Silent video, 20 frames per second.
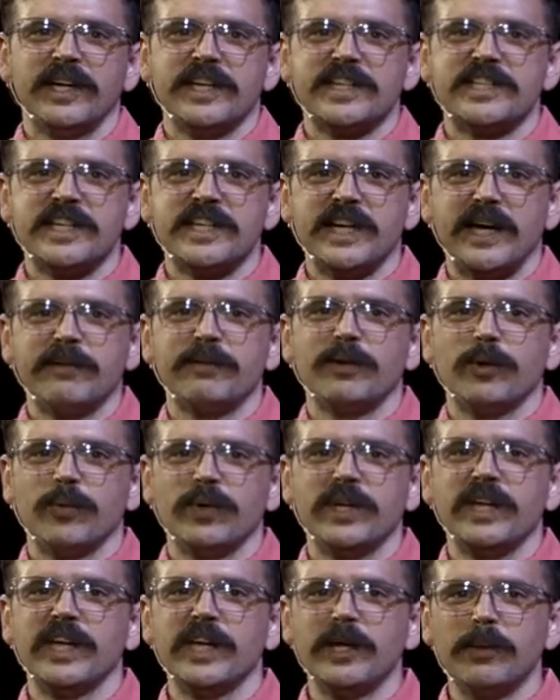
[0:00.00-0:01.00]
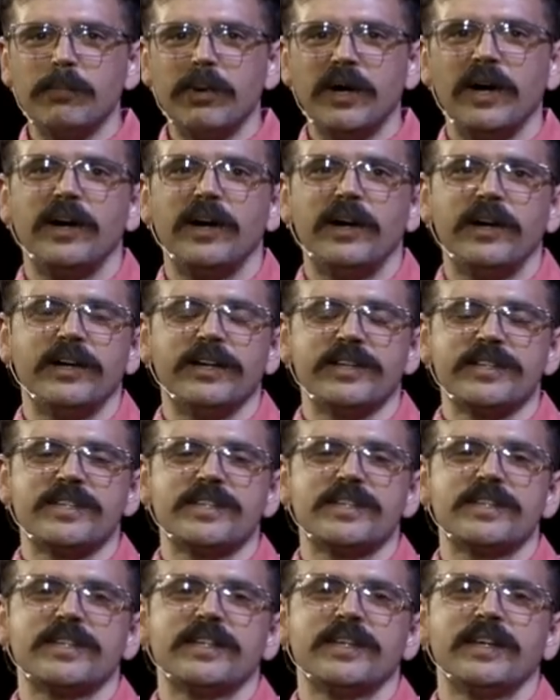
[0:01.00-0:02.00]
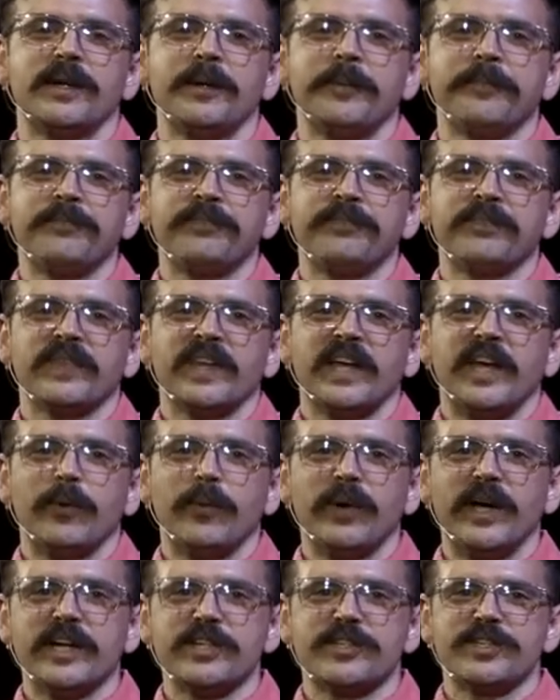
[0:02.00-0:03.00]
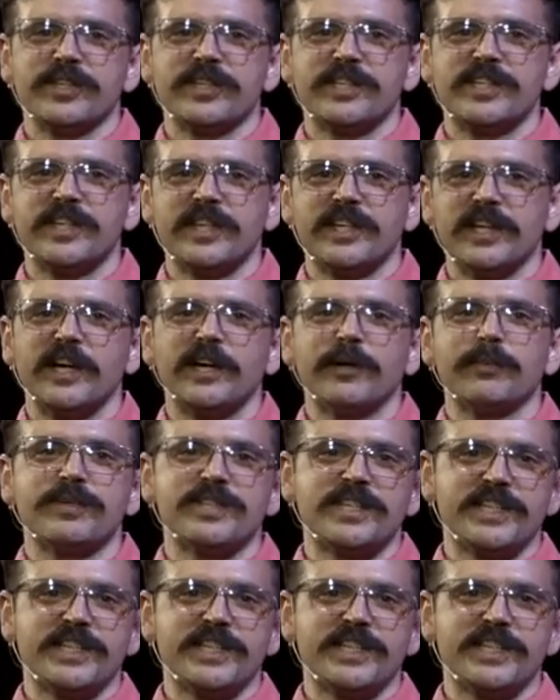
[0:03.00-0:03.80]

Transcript: It's time that we hit pause and we actually stop